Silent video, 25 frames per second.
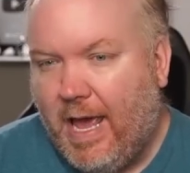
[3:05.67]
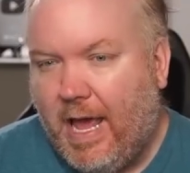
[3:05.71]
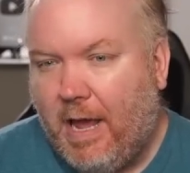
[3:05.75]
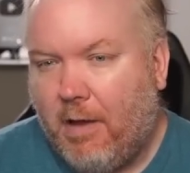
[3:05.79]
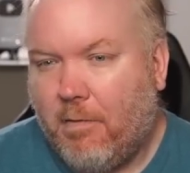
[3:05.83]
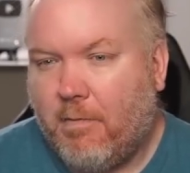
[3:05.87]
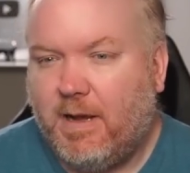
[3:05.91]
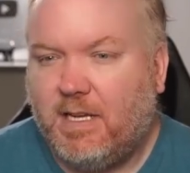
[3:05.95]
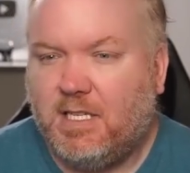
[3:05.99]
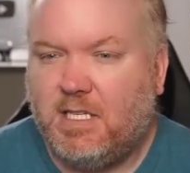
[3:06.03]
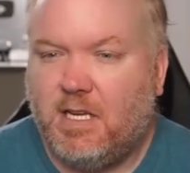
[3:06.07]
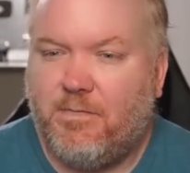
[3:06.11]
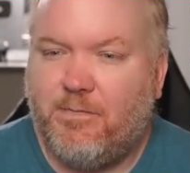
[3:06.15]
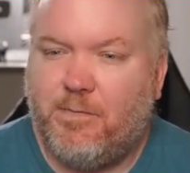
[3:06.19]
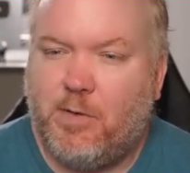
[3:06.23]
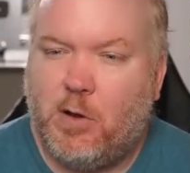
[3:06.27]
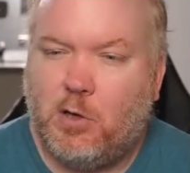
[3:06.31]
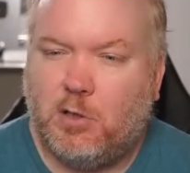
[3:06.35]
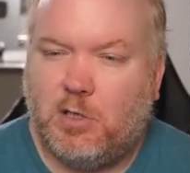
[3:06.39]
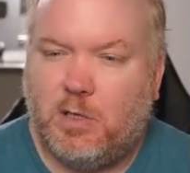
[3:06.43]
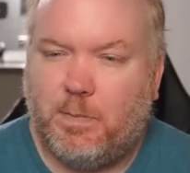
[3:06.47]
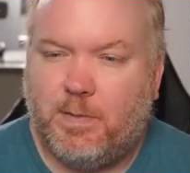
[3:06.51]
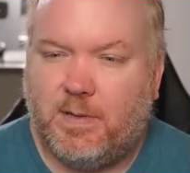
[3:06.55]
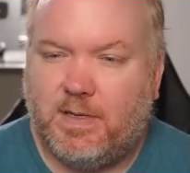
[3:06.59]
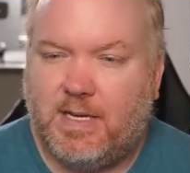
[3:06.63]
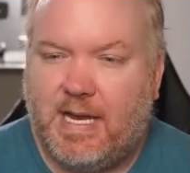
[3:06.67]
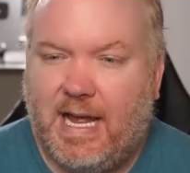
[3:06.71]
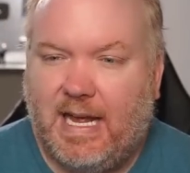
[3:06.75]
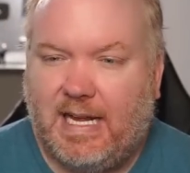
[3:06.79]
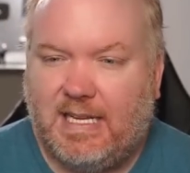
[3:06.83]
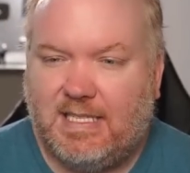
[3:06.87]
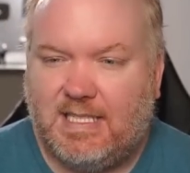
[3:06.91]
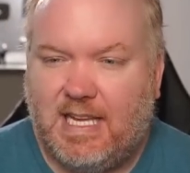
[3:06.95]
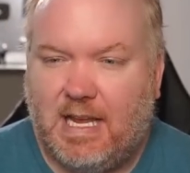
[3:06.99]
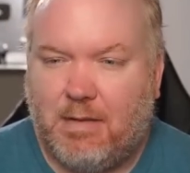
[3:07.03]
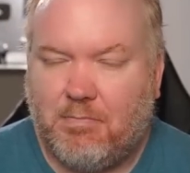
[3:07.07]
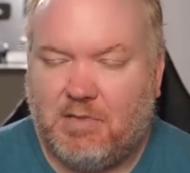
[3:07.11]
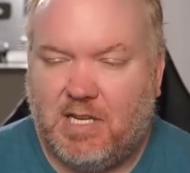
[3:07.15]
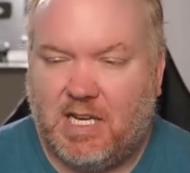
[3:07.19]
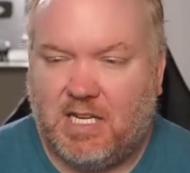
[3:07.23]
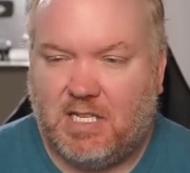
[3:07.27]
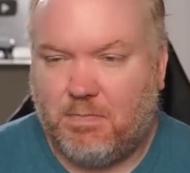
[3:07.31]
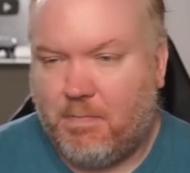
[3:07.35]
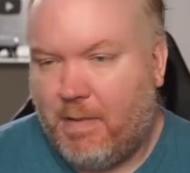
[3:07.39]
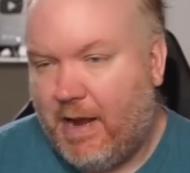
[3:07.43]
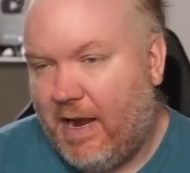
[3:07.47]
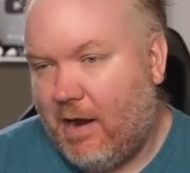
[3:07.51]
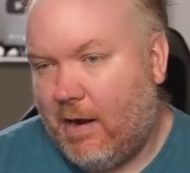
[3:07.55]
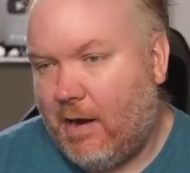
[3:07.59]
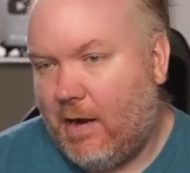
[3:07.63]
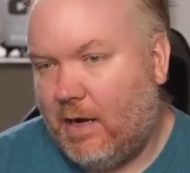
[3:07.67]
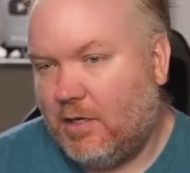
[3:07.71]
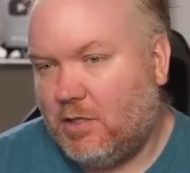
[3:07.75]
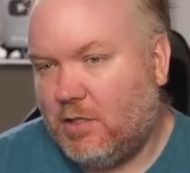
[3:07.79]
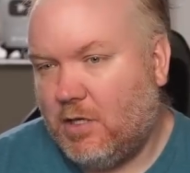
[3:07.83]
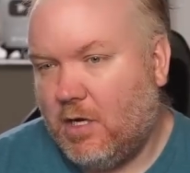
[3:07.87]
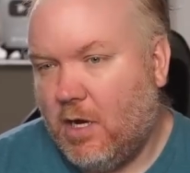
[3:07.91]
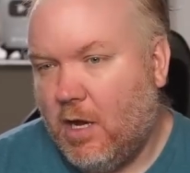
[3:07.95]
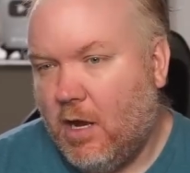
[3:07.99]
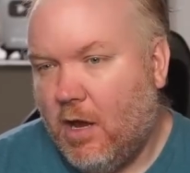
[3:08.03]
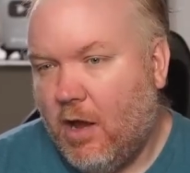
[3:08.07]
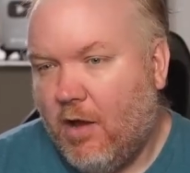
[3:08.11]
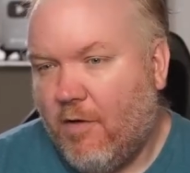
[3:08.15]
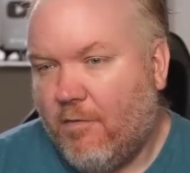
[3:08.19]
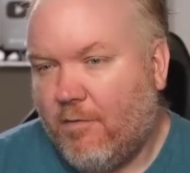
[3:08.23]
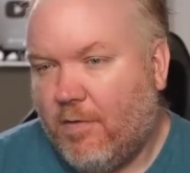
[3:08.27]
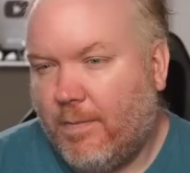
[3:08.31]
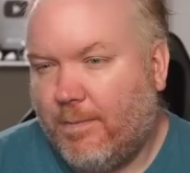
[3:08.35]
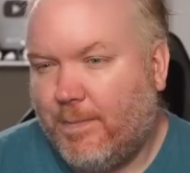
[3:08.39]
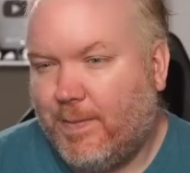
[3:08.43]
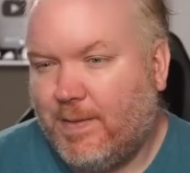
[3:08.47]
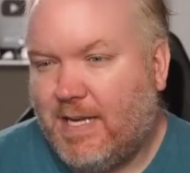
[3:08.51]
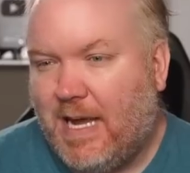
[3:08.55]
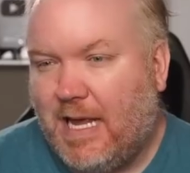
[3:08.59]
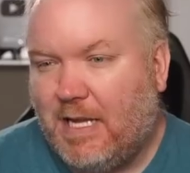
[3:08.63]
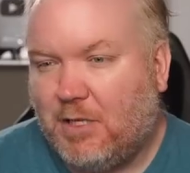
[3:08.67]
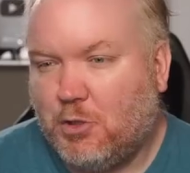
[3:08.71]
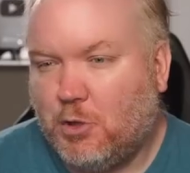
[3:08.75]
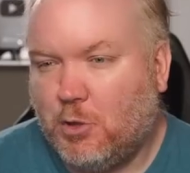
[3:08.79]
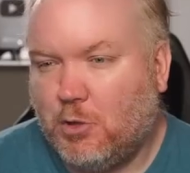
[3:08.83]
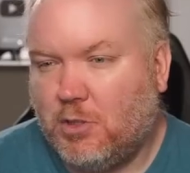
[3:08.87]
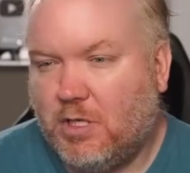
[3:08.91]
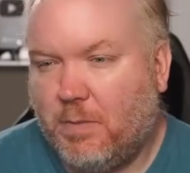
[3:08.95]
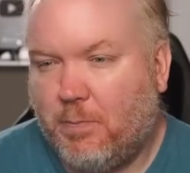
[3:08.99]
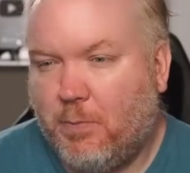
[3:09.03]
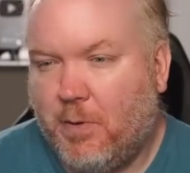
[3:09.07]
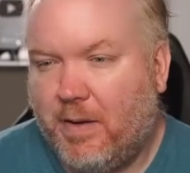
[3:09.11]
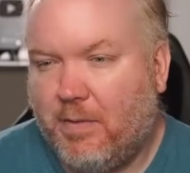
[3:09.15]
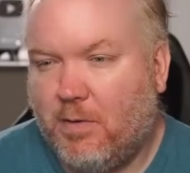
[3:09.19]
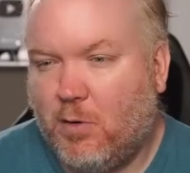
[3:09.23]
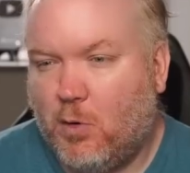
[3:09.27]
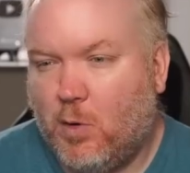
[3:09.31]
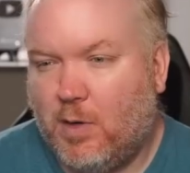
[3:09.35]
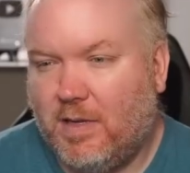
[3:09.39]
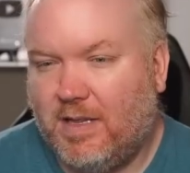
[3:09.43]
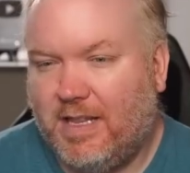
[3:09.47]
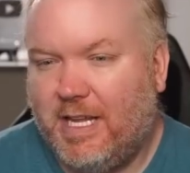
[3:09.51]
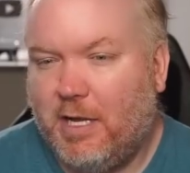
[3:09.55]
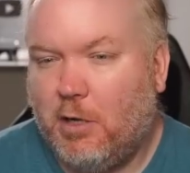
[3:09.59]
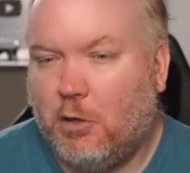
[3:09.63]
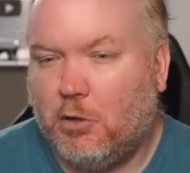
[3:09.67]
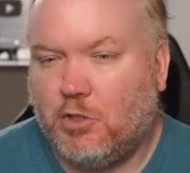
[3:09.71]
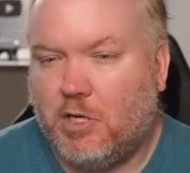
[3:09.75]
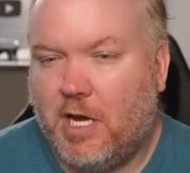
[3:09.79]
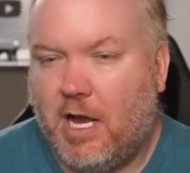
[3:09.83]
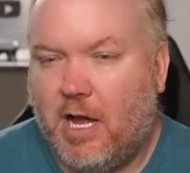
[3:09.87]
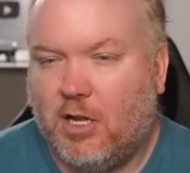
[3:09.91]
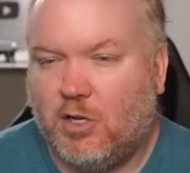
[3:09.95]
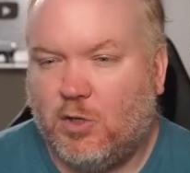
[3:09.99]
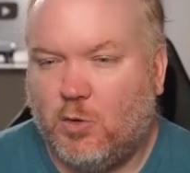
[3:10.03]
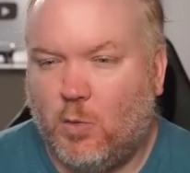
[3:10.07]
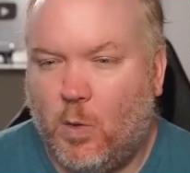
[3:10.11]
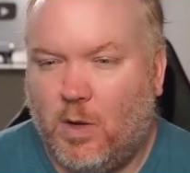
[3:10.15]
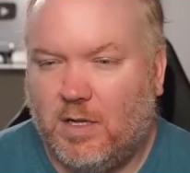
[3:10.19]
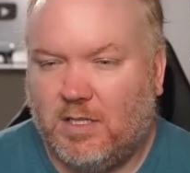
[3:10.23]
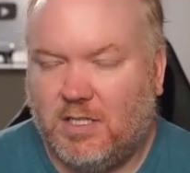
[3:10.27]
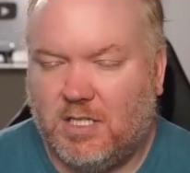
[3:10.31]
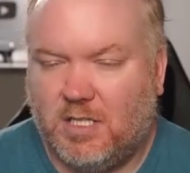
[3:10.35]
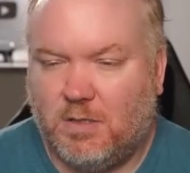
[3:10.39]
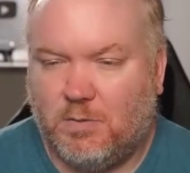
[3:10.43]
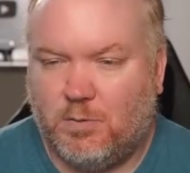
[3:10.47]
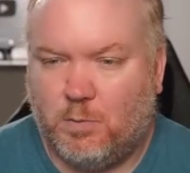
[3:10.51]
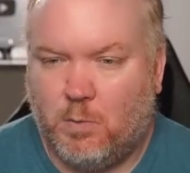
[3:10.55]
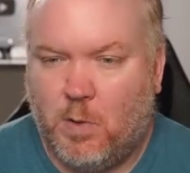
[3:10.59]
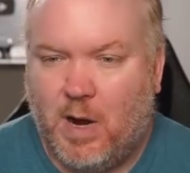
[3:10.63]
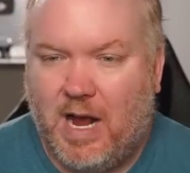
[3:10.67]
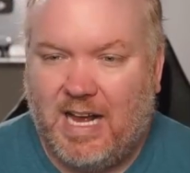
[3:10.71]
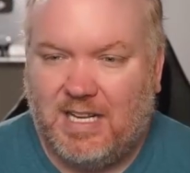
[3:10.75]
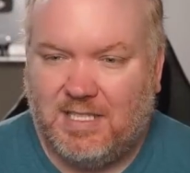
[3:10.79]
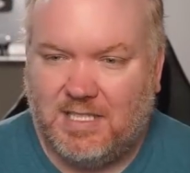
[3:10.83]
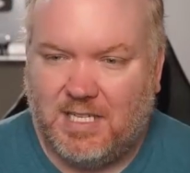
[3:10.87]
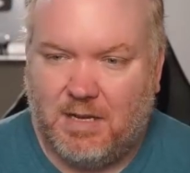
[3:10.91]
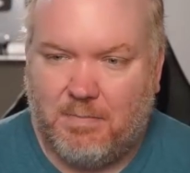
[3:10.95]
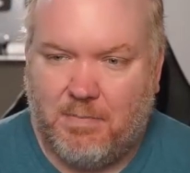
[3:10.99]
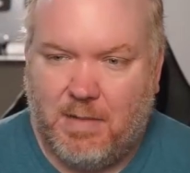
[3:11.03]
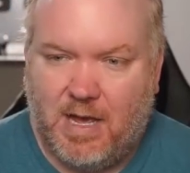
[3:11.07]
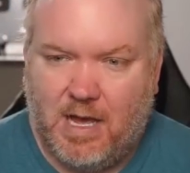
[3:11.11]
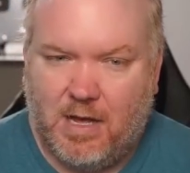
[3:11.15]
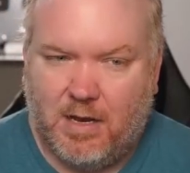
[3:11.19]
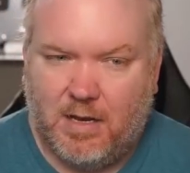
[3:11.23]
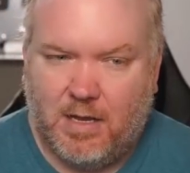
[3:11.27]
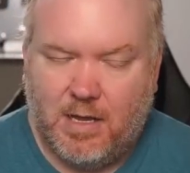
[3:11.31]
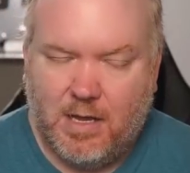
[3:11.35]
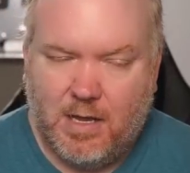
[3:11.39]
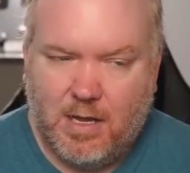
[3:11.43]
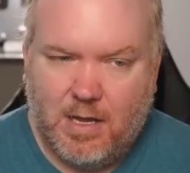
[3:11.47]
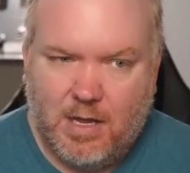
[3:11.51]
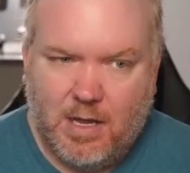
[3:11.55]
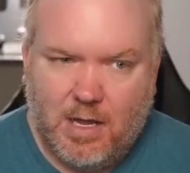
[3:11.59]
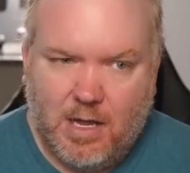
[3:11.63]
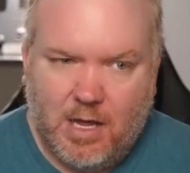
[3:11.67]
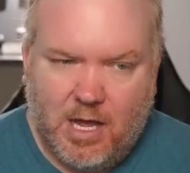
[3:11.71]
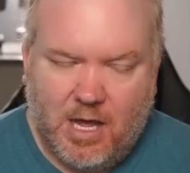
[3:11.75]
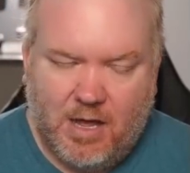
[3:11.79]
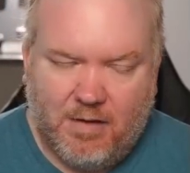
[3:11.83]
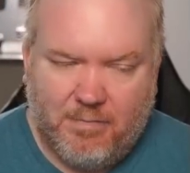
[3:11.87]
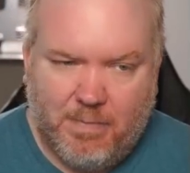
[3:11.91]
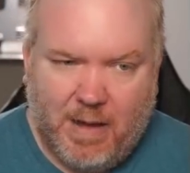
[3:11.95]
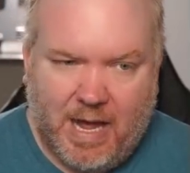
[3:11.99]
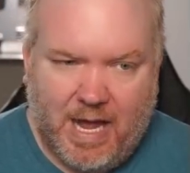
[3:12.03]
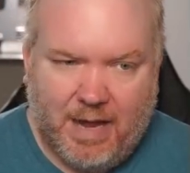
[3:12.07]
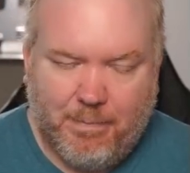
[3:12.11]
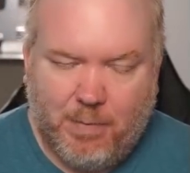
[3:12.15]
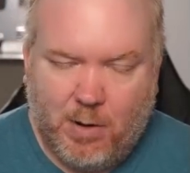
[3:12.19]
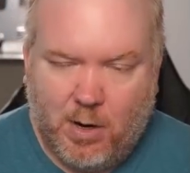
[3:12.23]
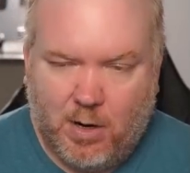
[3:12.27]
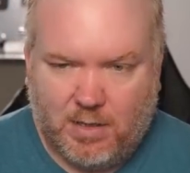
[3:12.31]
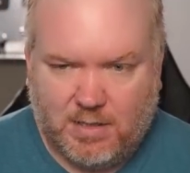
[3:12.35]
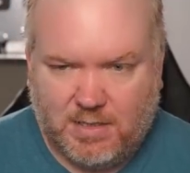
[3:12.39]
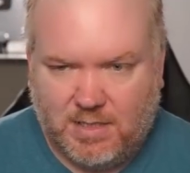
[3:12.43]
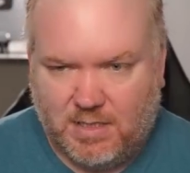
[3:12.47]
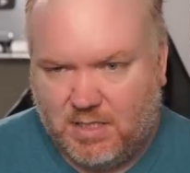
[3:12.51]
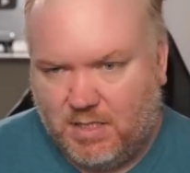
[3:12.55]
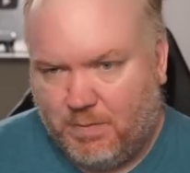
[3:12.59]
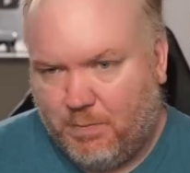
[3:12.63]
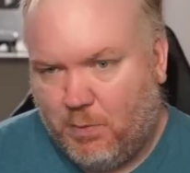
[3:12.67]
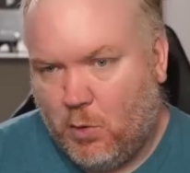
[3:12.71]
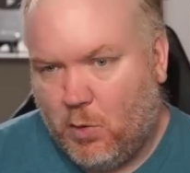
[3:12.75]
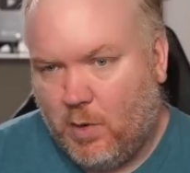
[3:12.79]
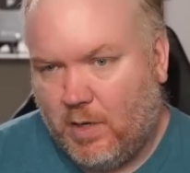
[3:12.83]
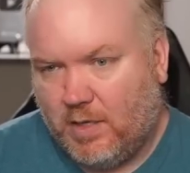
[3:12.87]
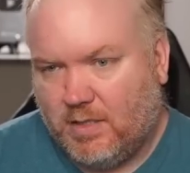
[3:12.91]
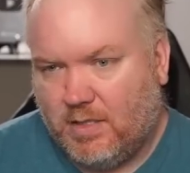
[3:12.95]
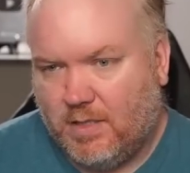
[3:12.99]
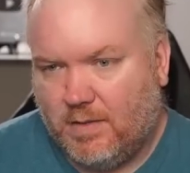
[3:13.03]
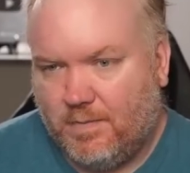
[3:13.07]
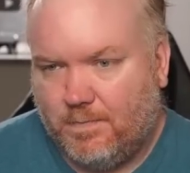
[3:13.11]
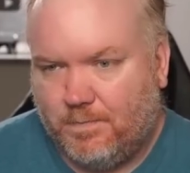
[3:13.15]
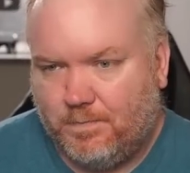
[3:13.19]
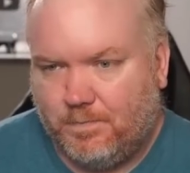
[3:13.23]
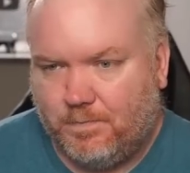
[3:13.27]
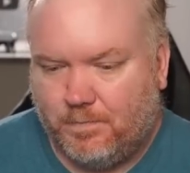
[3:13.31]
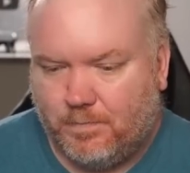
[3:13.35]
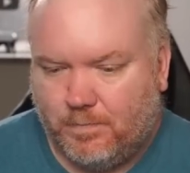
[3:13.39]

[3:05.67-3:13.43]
A recent vote to protect same sex marriage from potential Supreme Court legal challenge won a surprising amount of bipartisan support.